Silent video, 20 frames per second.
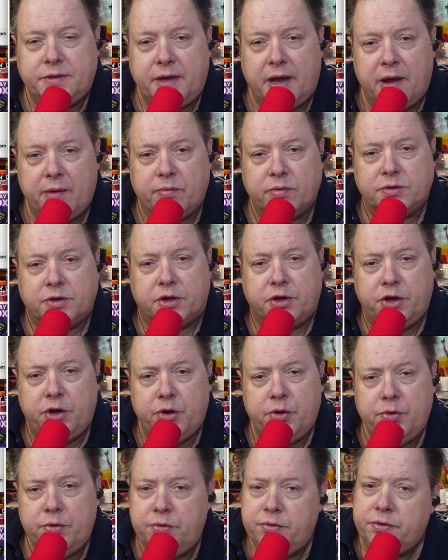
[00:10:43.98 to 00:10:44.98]
this ad was a
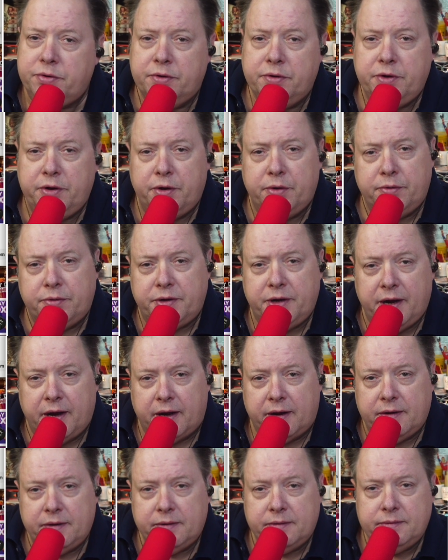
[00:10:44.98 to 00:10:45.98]
huge, huge
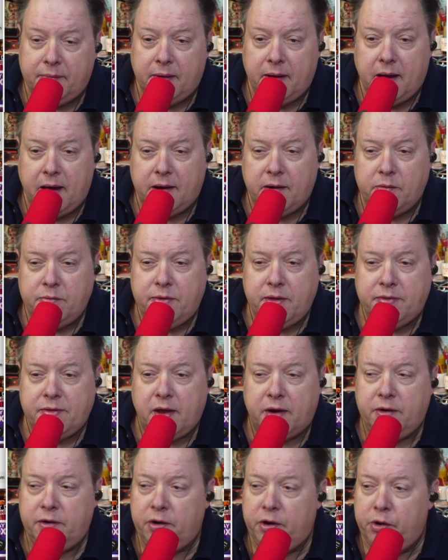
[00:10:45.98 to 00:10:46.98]
hit. I don't think
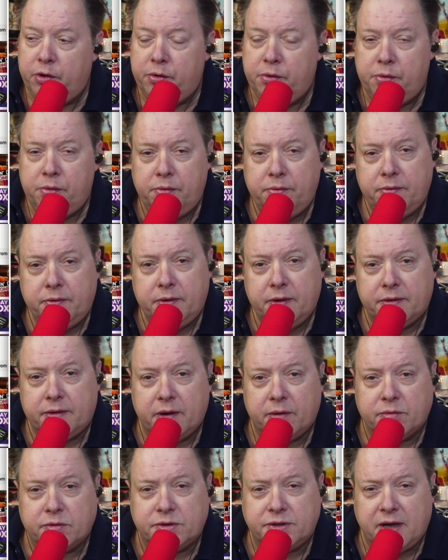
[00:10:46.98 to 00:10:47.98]
they knew that
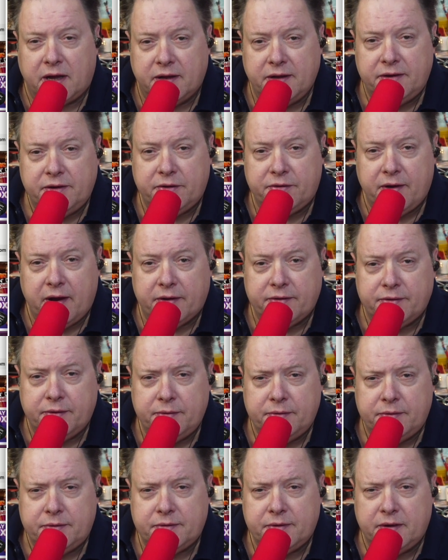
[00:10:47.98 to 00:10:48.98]
they were selling the
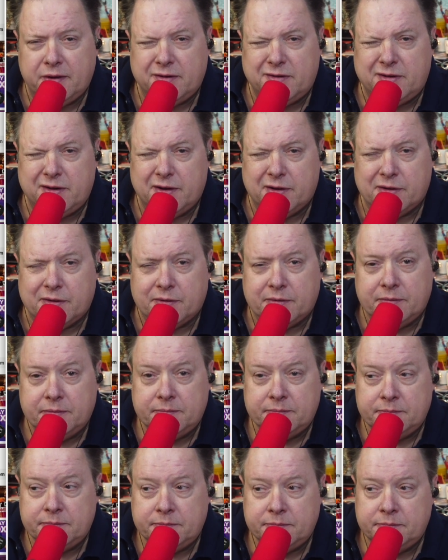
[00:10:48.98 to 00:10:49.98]
tracksuits until
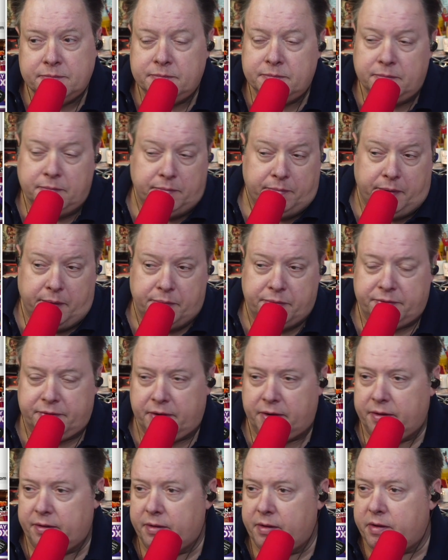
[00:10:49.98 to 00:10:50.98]
people
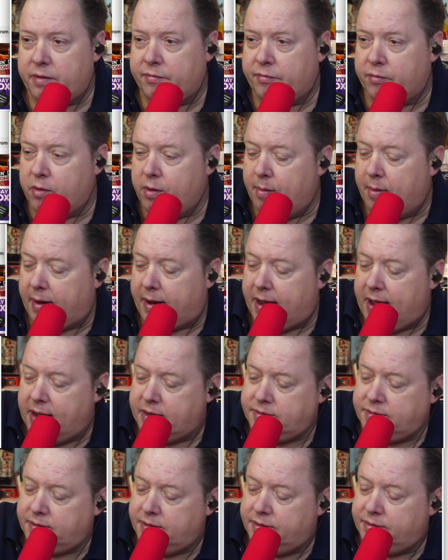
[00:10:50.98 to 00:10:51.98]
started looking for them, I
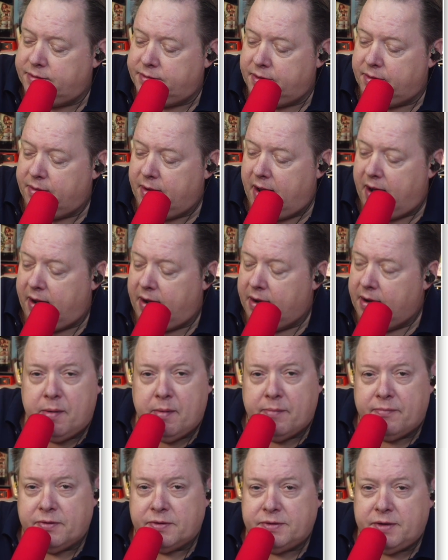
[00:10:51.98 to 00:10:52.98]
guess. And so they put
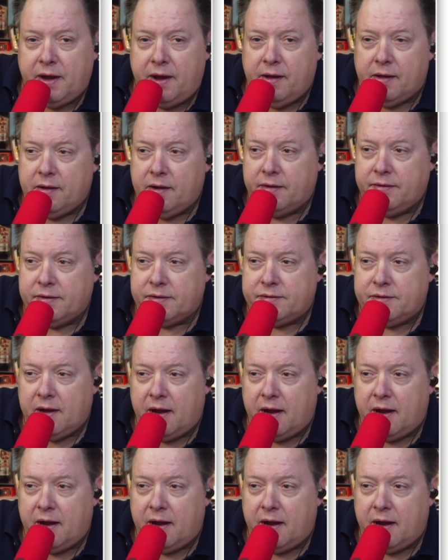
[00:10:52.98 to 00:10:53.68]
them up for sale on their